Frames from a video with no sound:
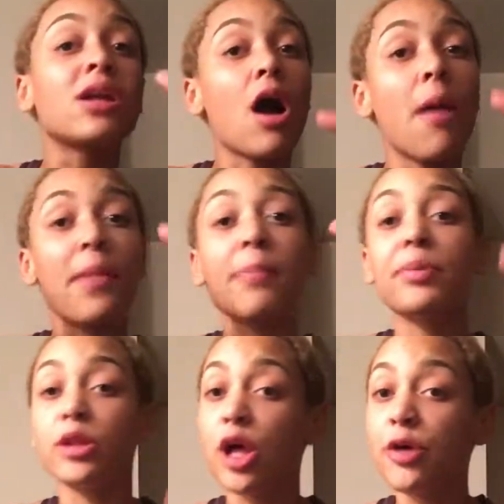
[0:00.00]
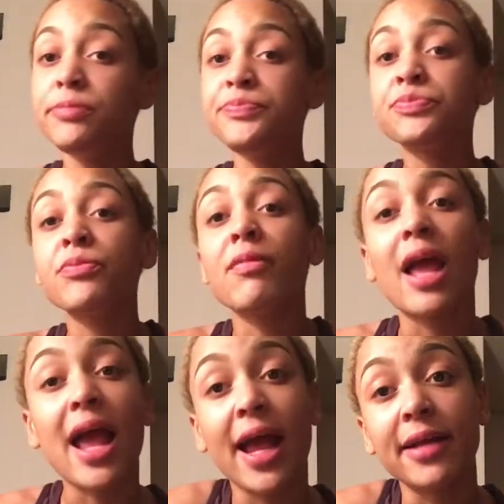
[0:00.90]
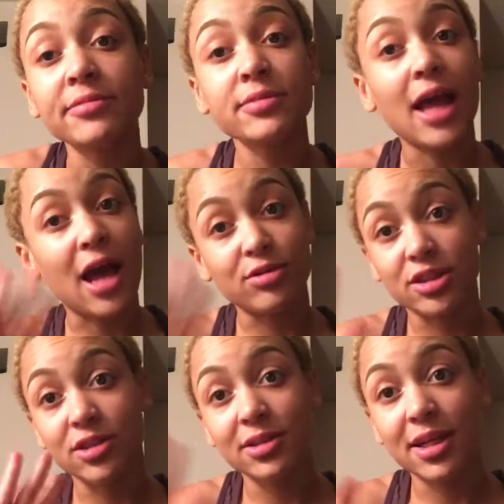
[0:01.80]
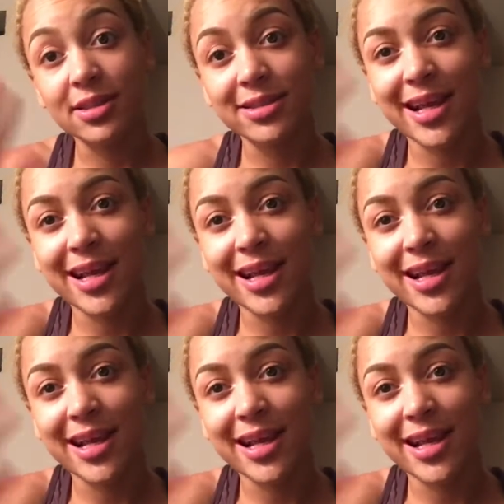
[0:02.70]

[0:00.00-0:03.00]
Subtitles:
Comment below. And I'll see you next